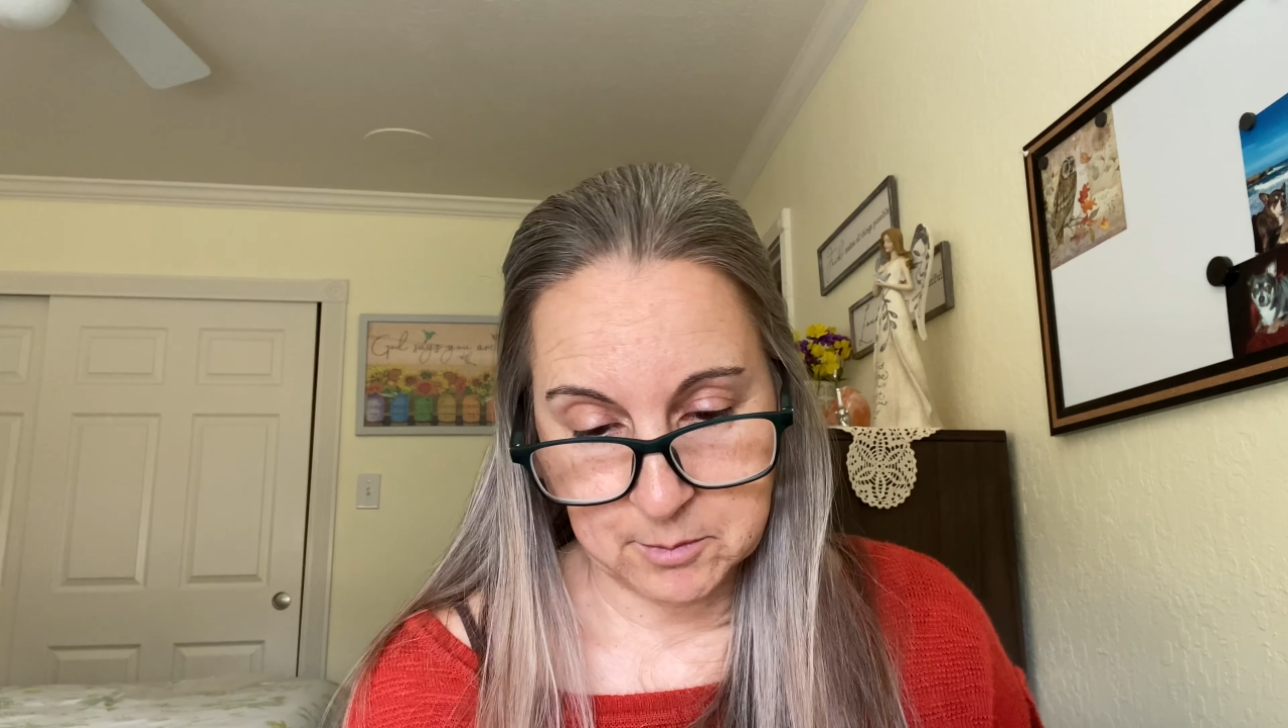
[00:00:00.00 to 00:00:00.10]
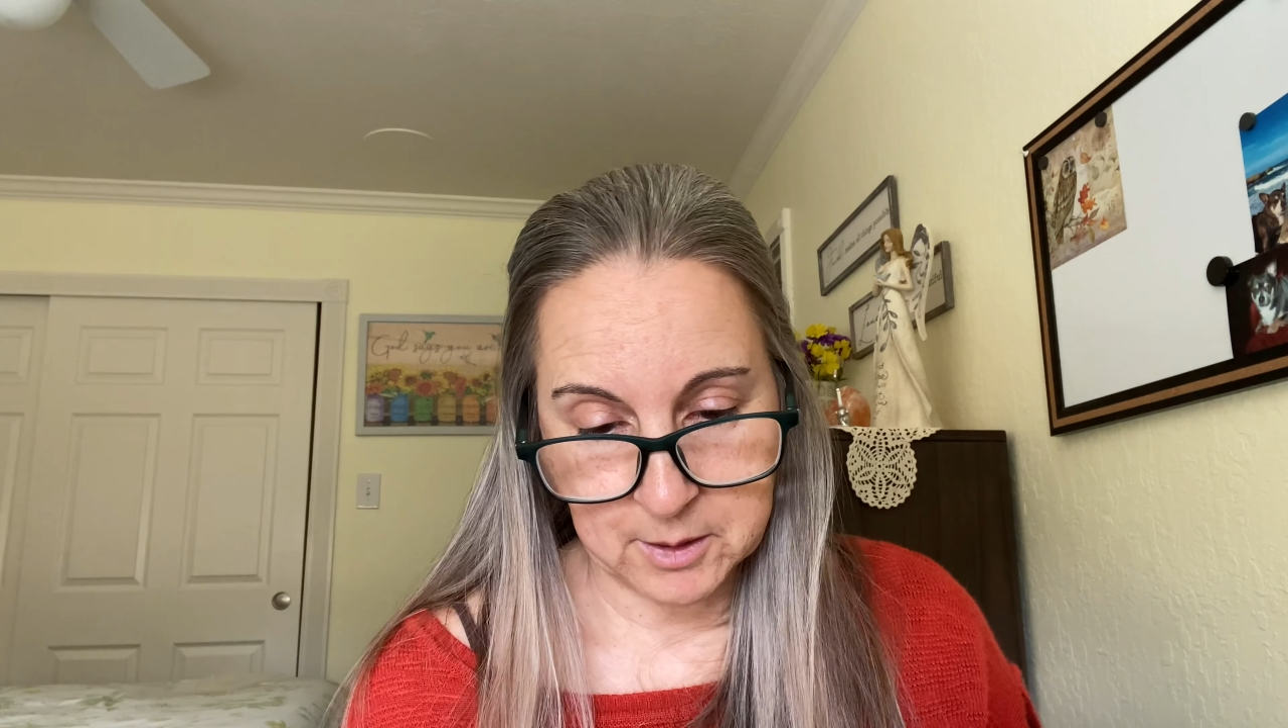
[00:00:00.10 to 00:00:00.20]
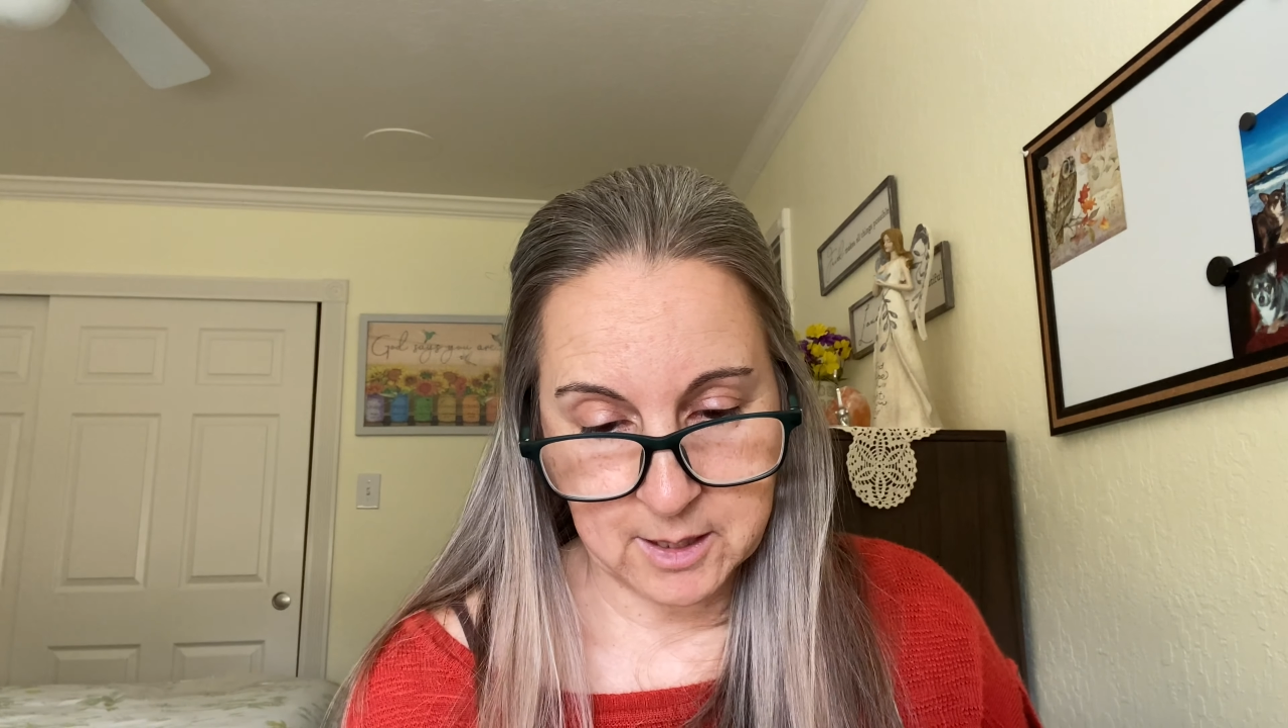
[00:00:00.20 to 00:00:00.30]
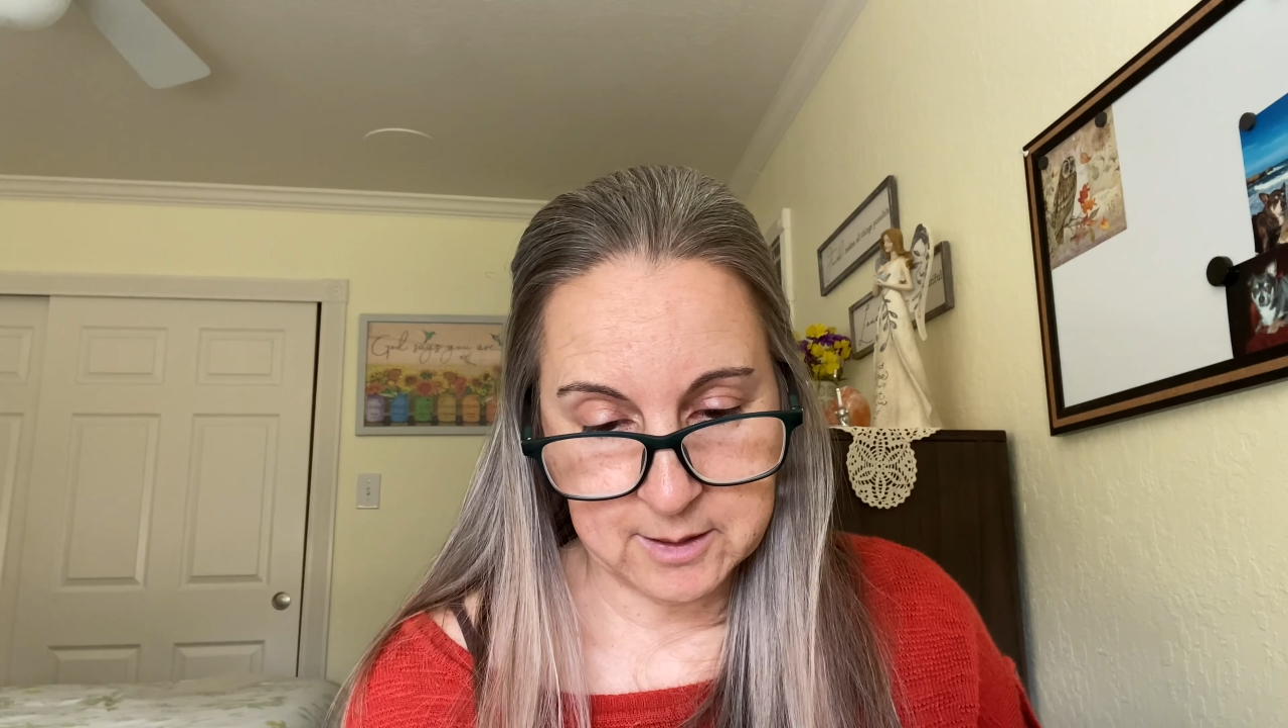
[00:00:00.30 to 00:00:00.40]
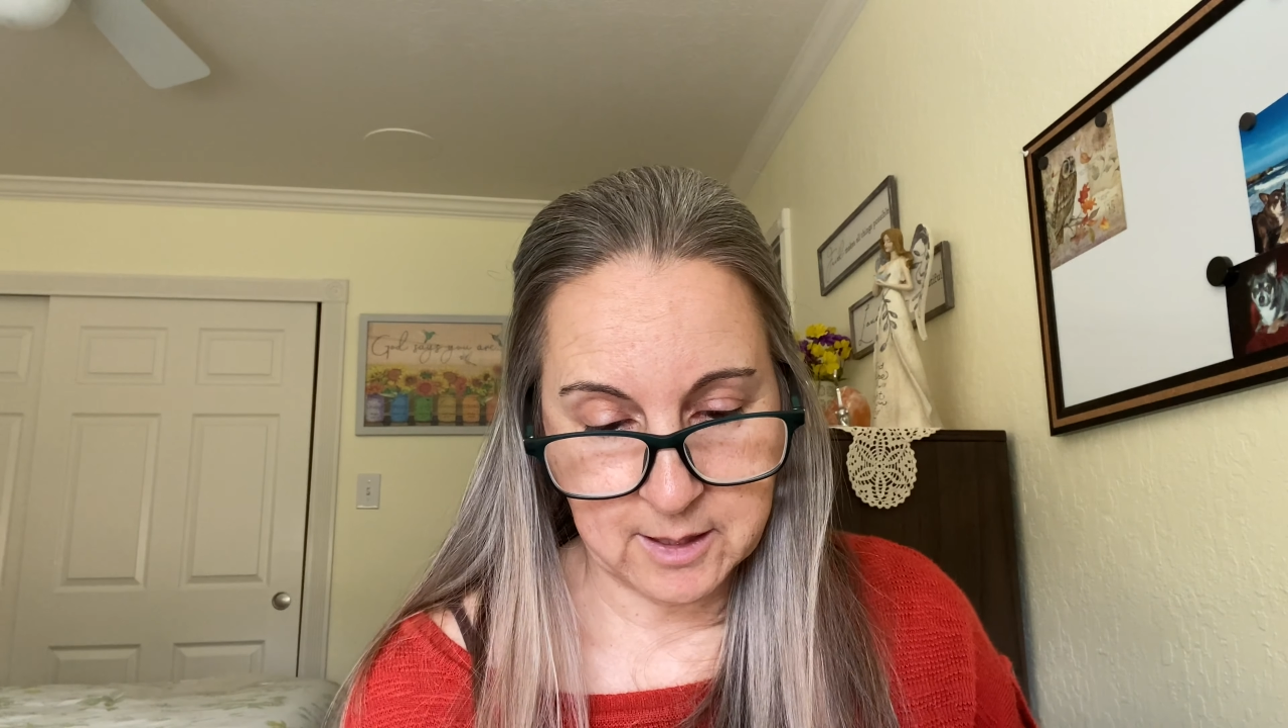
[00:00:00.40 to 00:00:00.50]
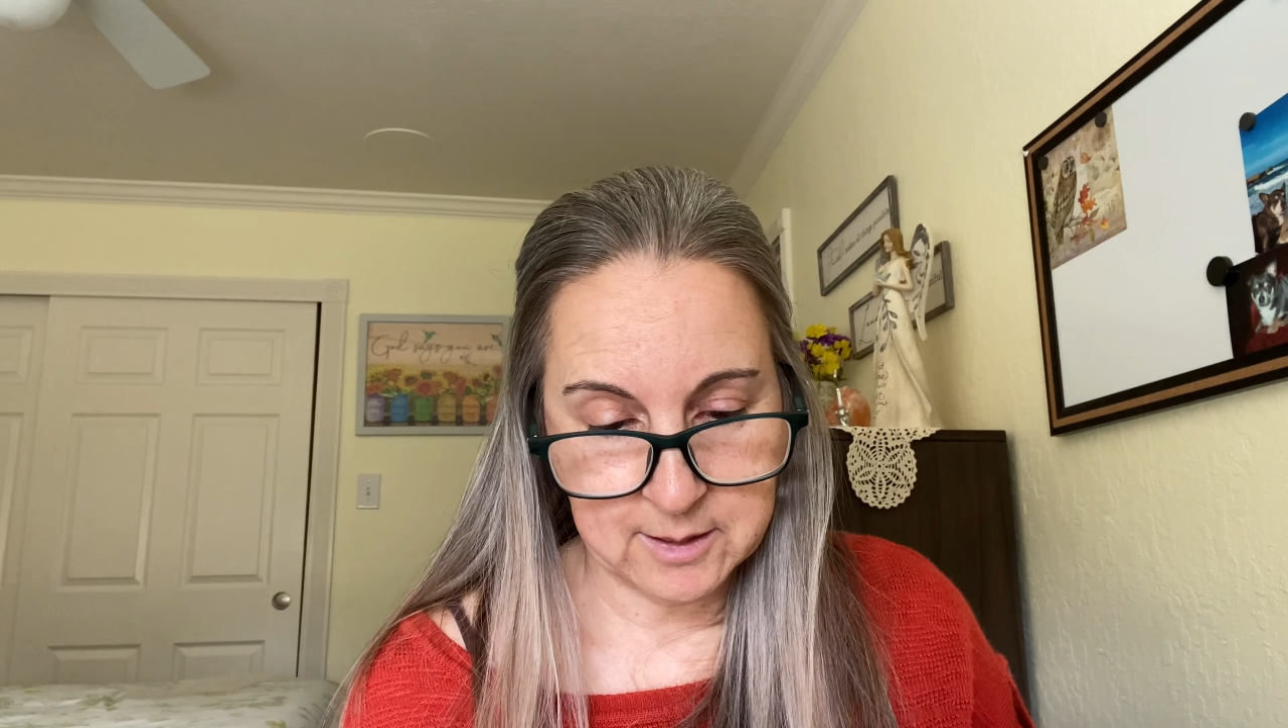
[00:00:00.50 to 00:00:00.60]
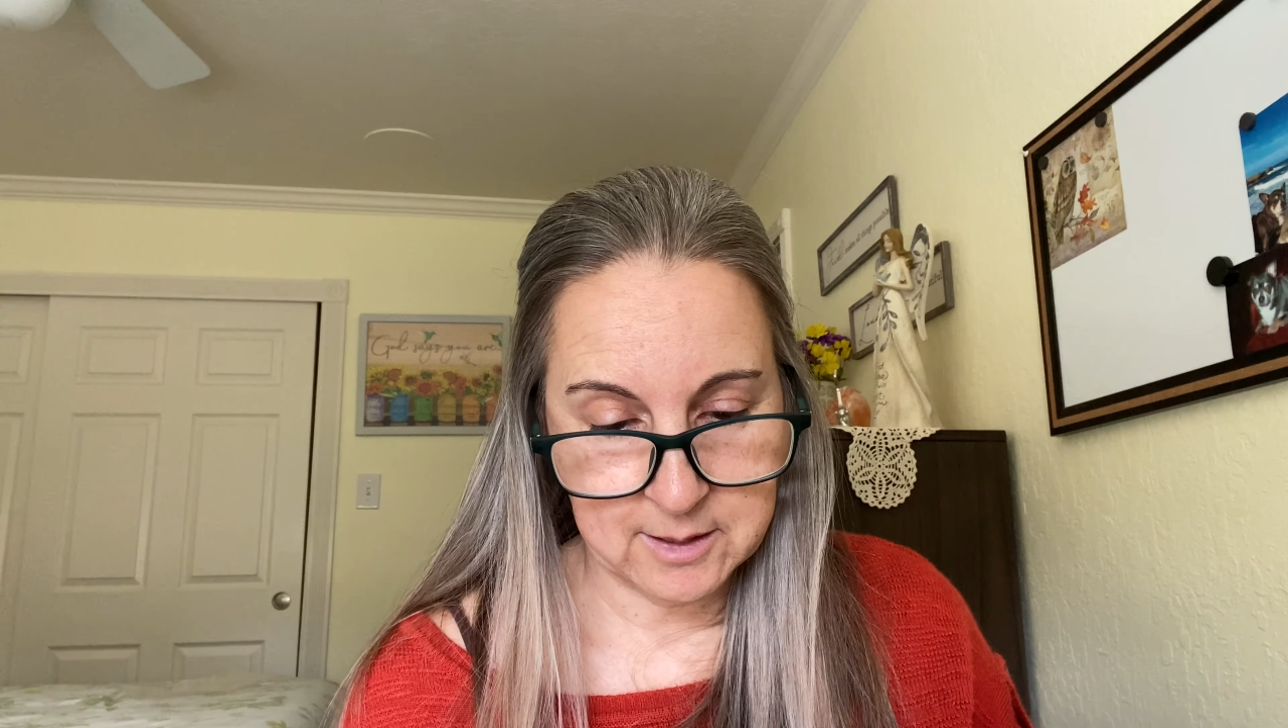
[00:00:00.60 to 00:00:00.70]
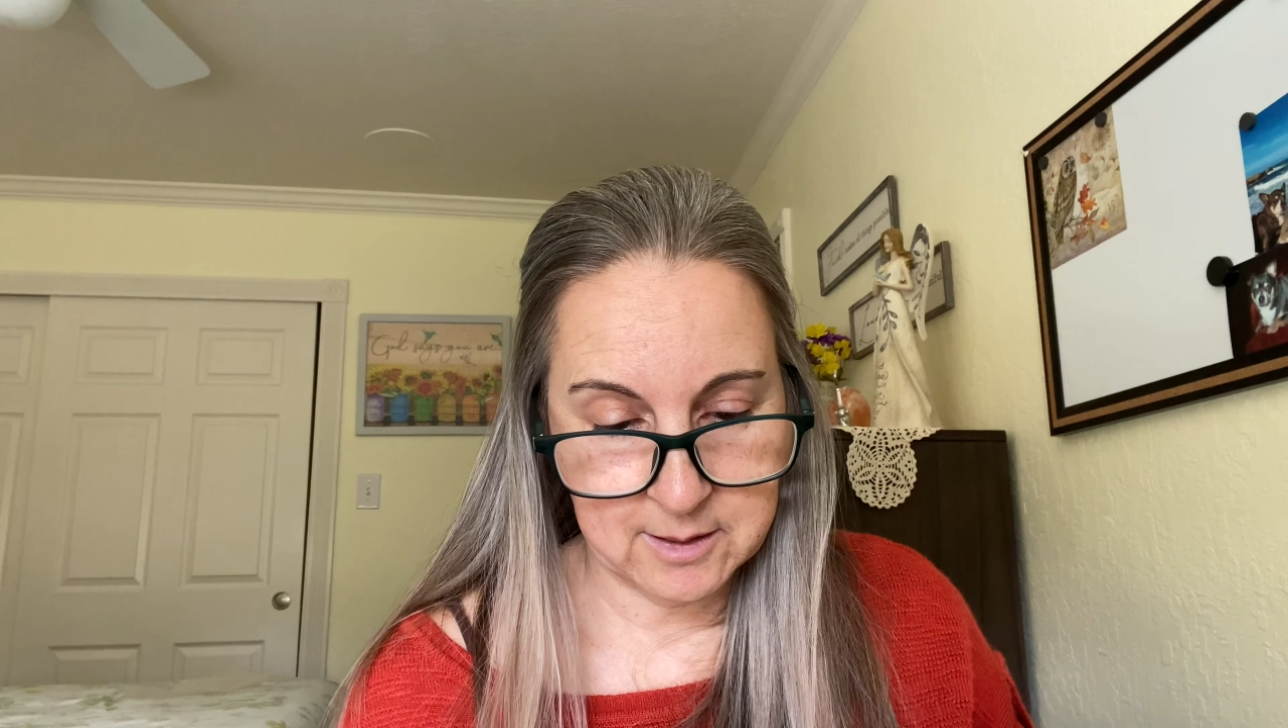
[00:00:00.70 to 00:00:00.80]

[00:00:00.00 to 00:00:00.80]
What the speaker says: because I